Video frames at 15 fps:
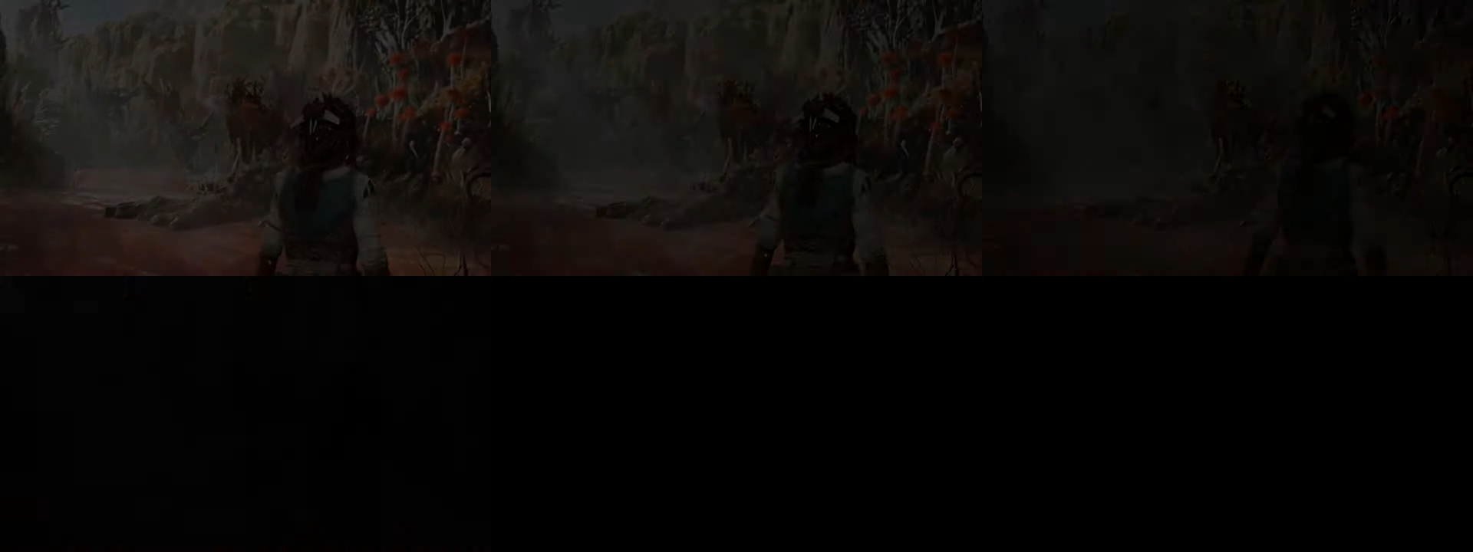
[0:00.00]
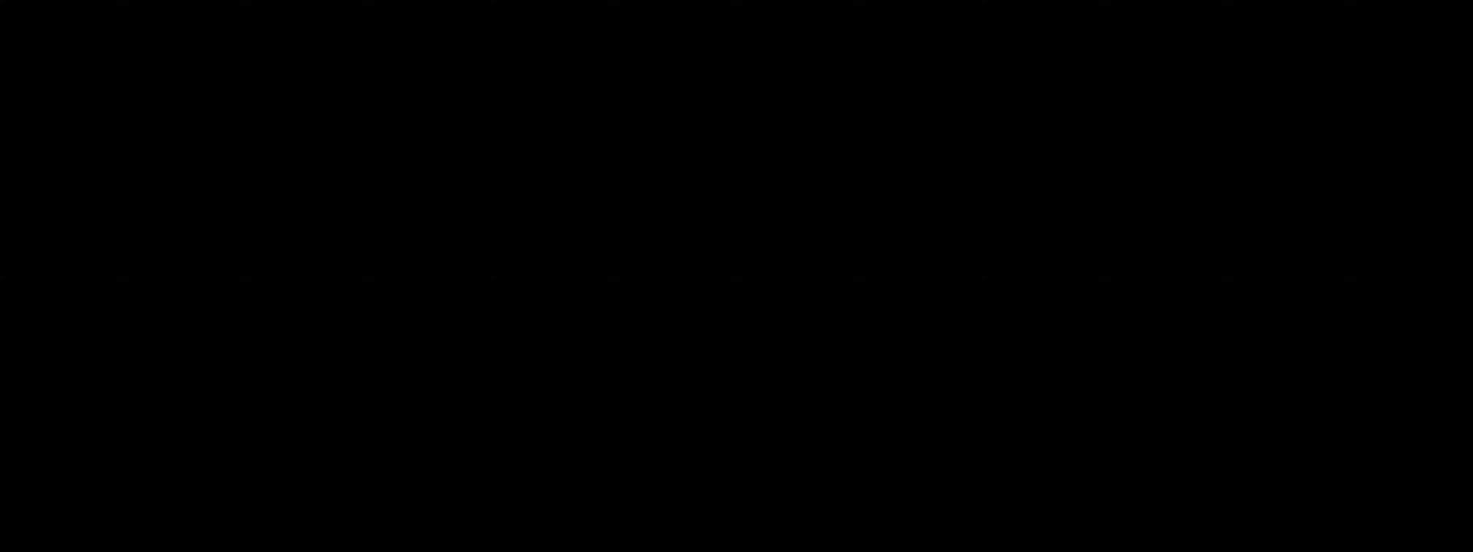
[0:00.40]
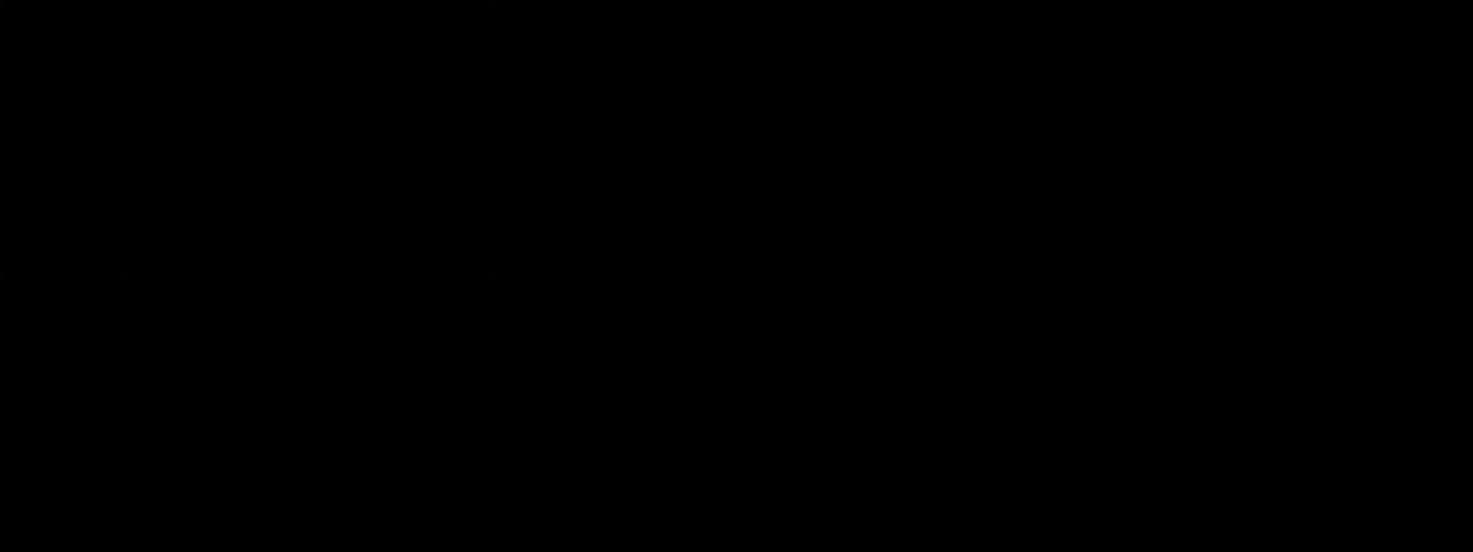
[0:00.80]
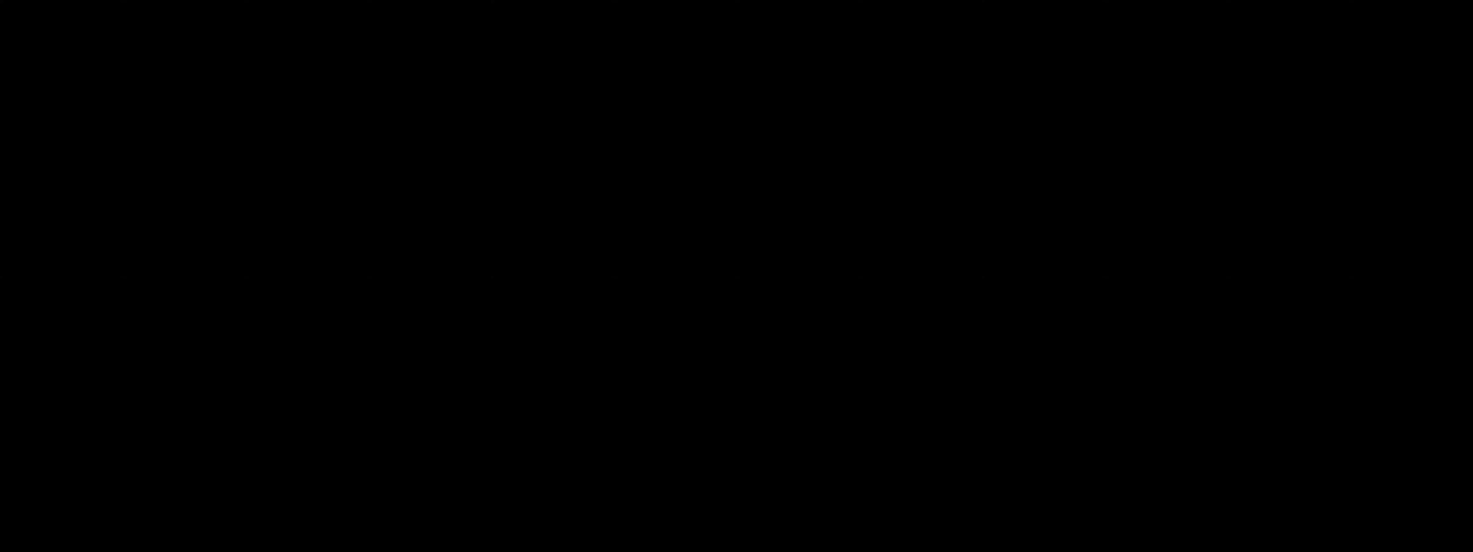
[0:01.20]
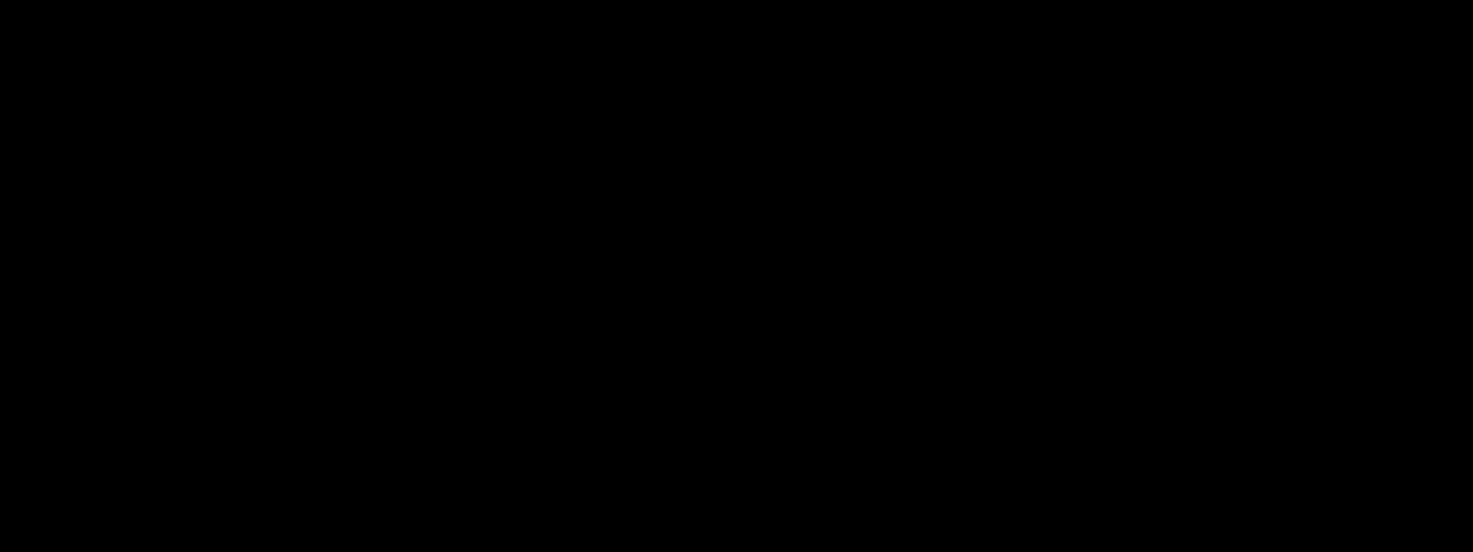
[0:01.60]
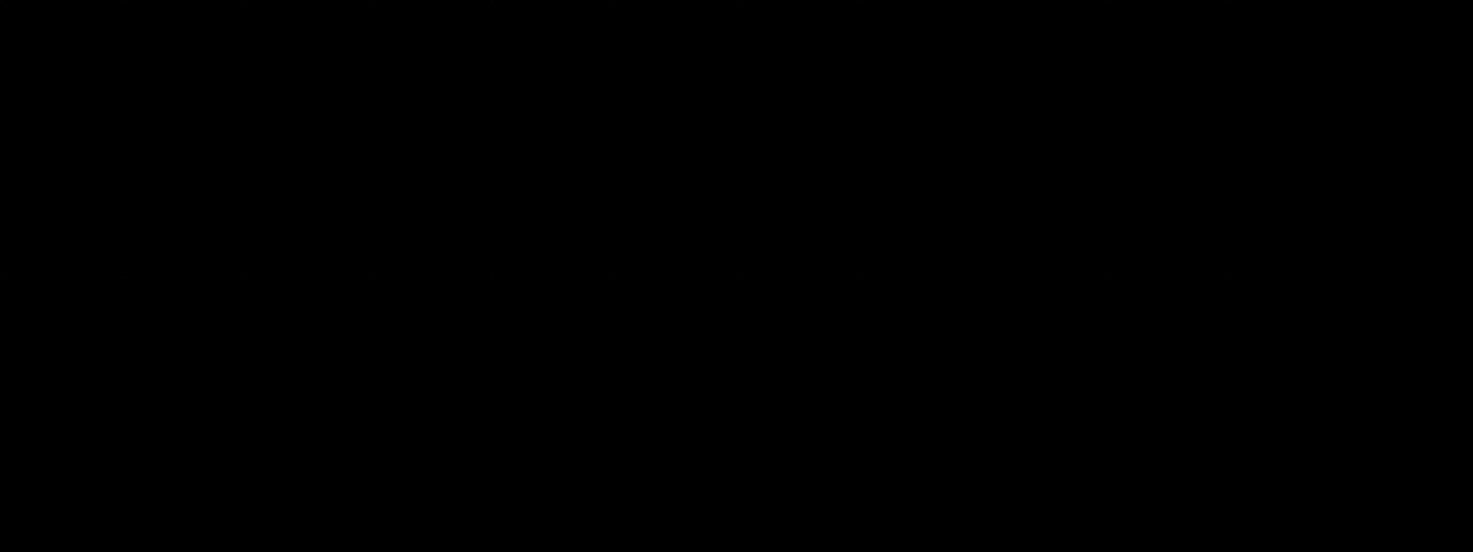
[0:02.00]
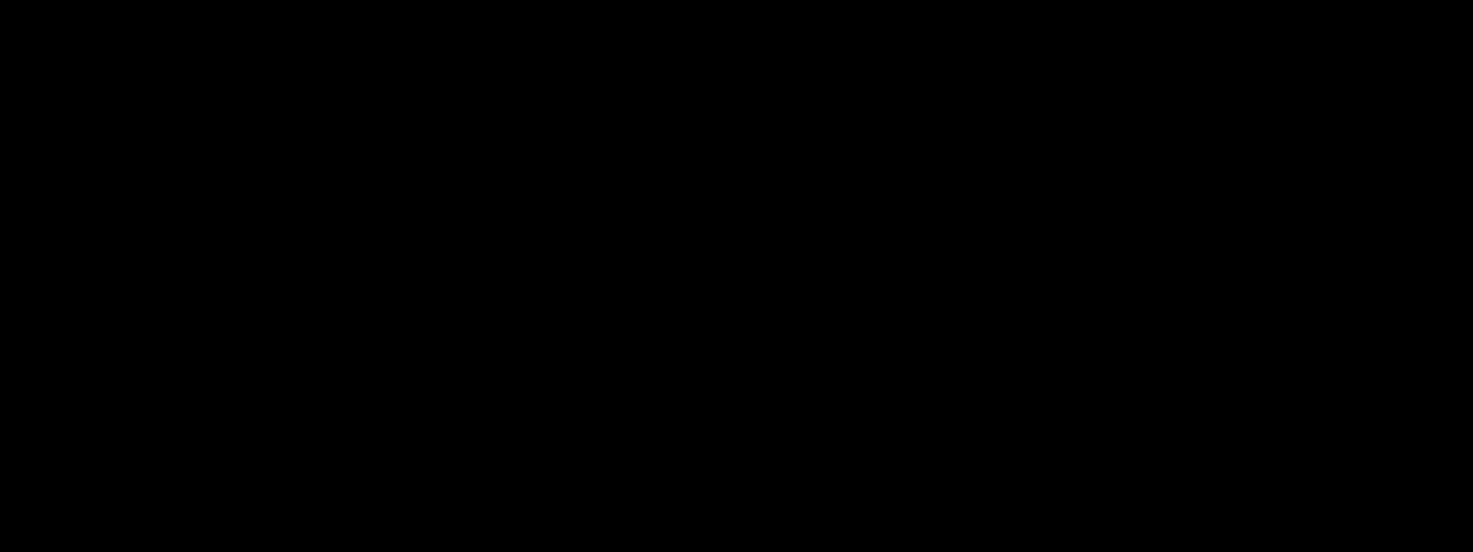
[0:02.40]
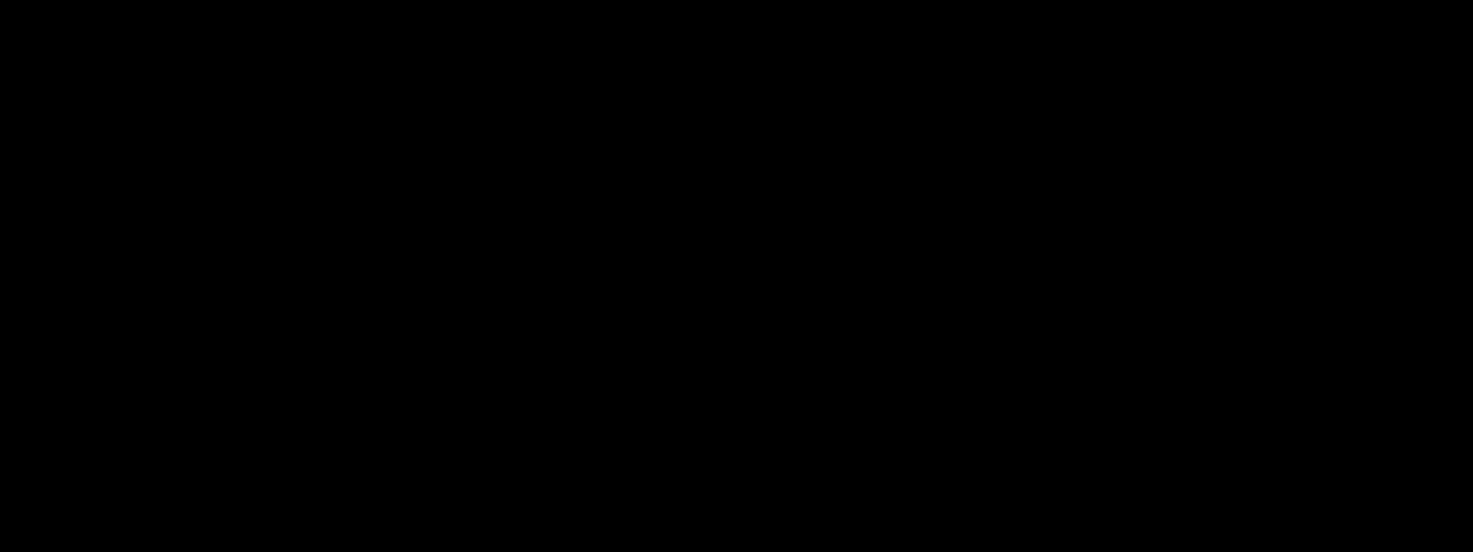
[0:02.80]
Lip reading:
No face is visible, so there are no lips to read.